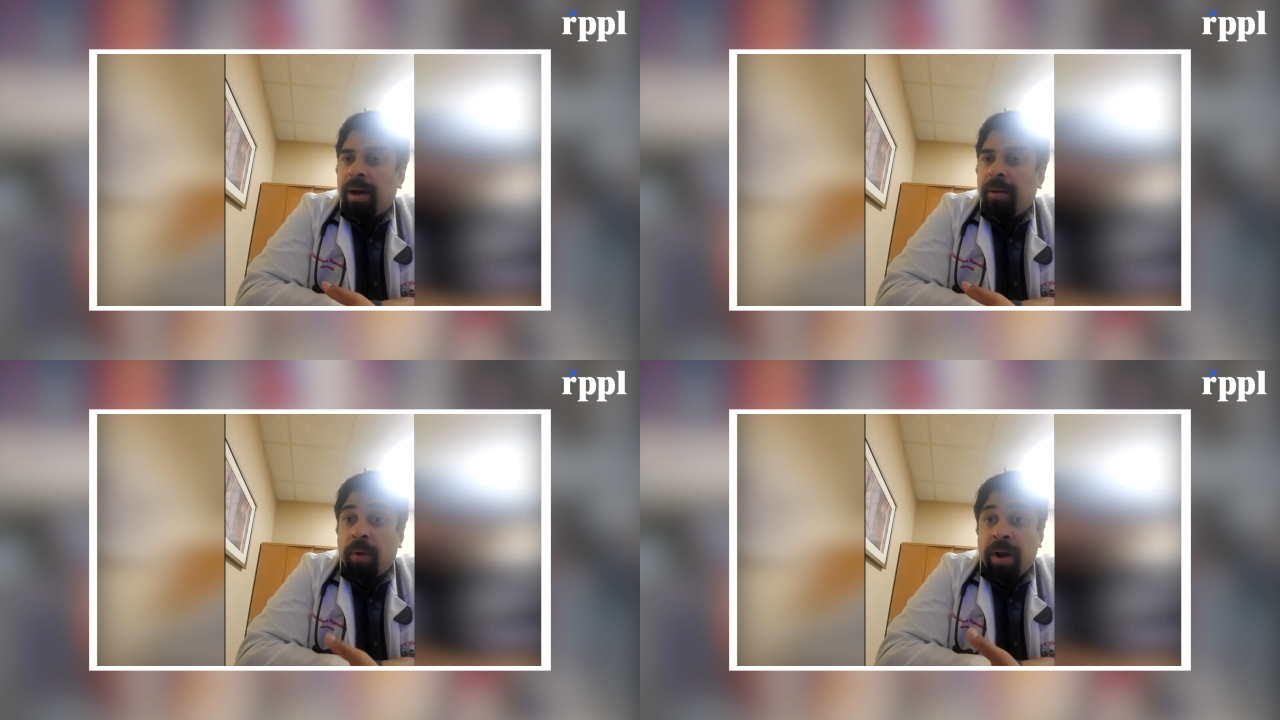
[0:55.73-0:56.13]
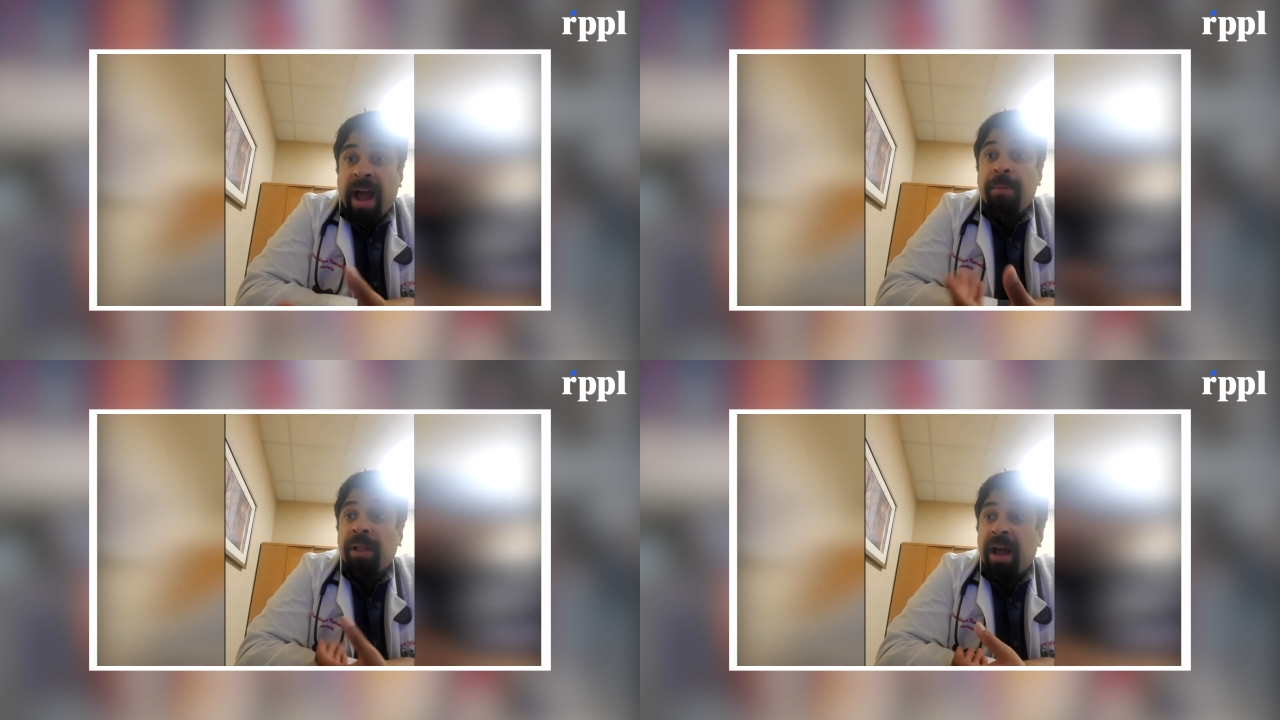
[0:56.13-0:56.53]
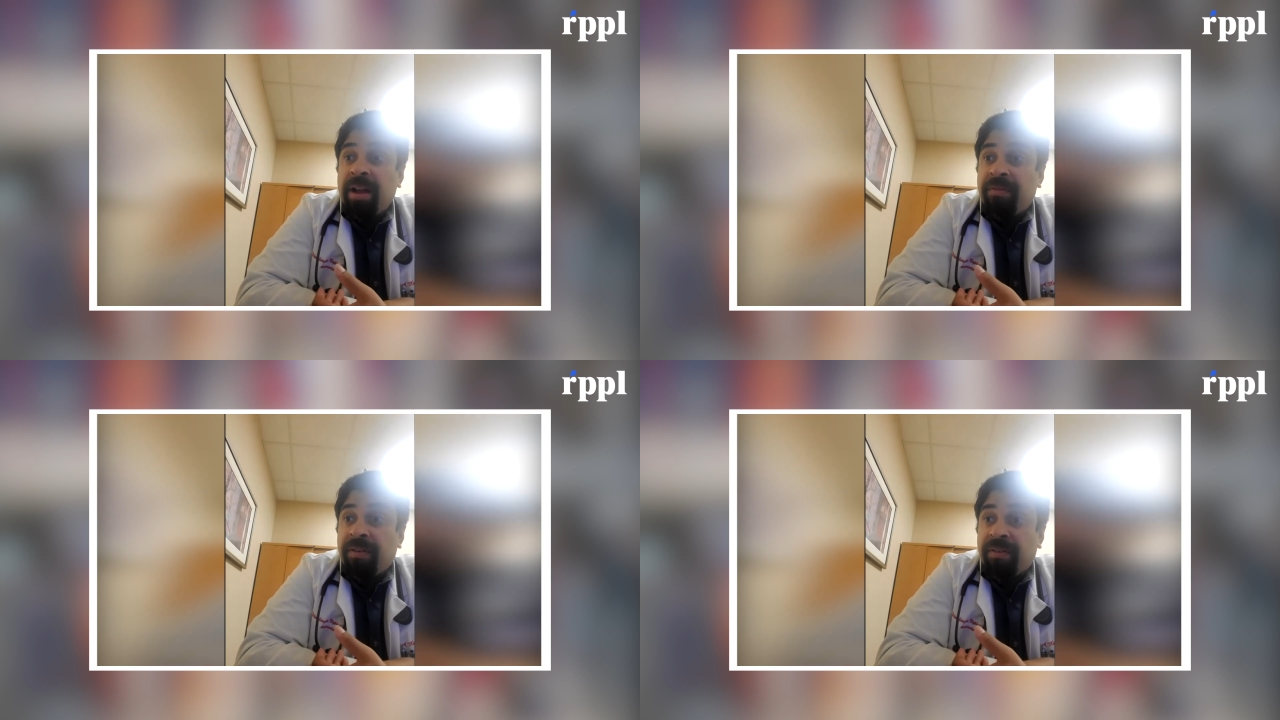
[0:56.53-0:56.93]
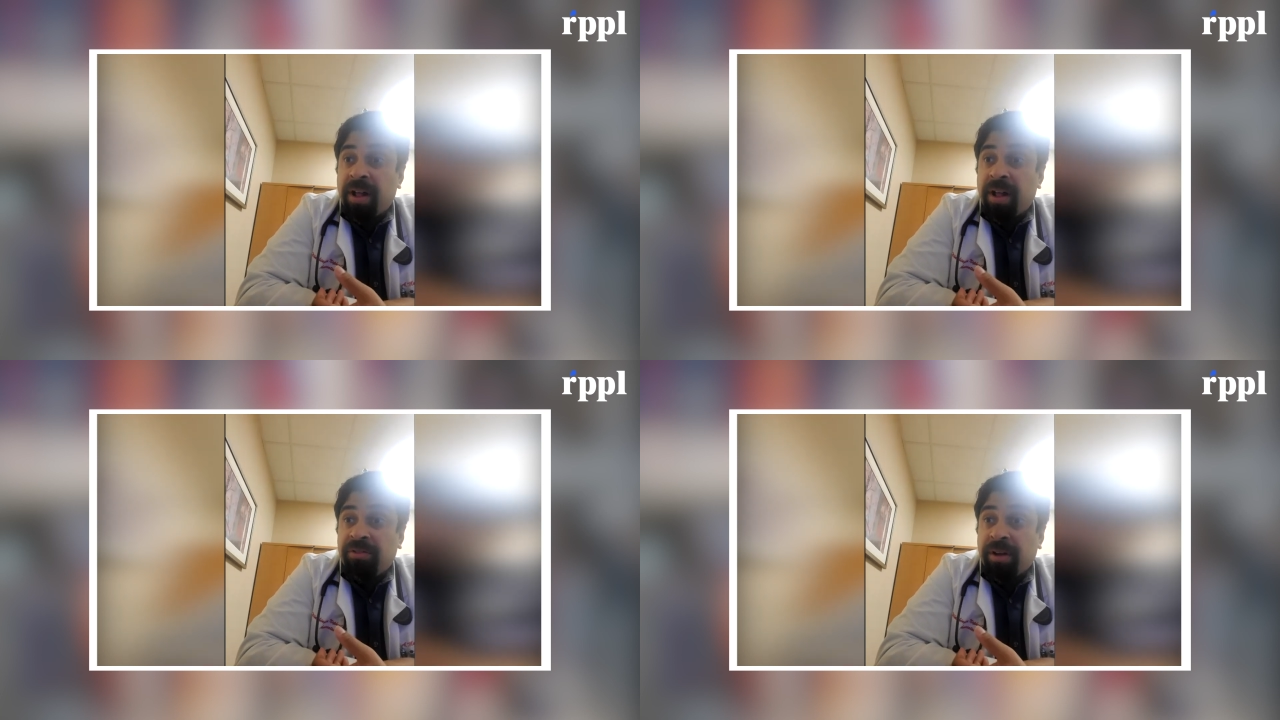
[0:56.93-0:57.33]
When I applied for
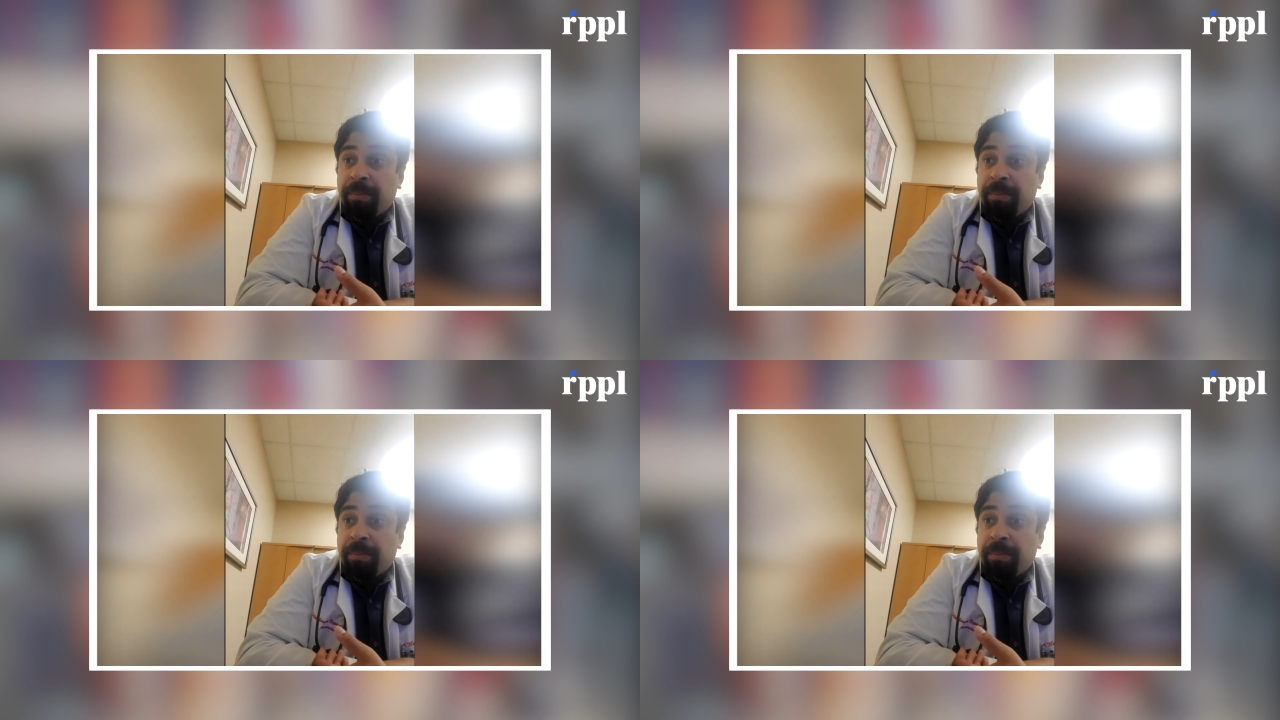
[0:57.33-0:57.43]
fellowship,